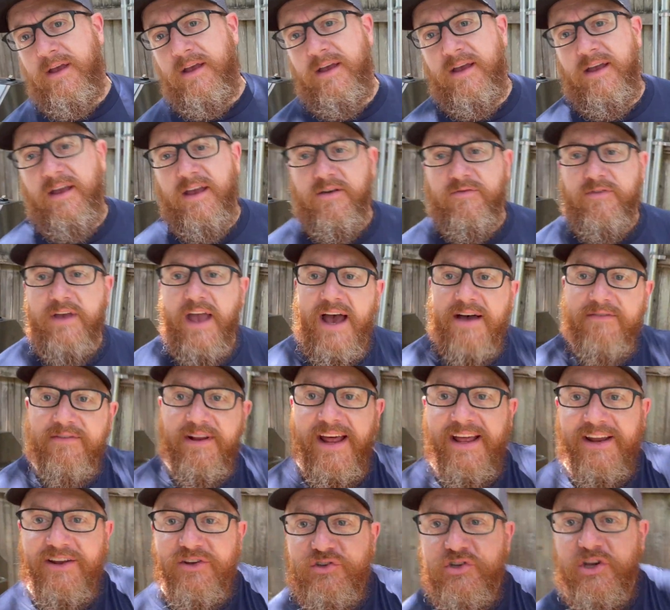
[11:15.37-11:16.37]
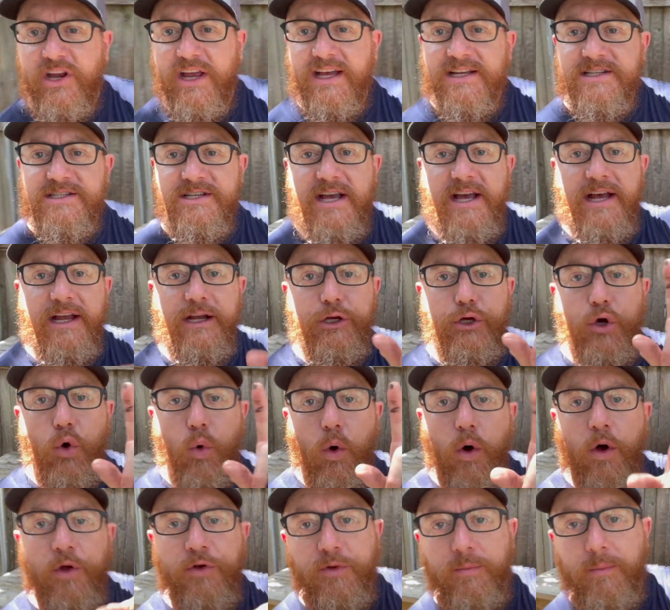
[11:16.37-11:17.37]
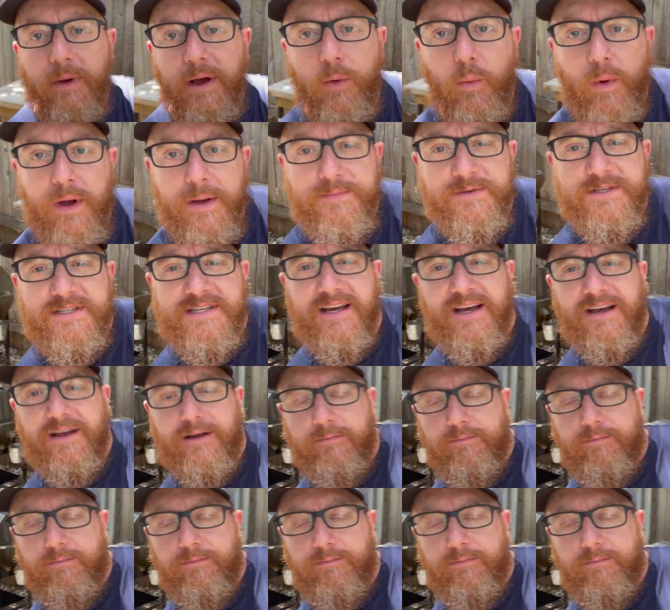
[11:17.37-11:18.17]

If you haven't had a chance yet, go onto my website.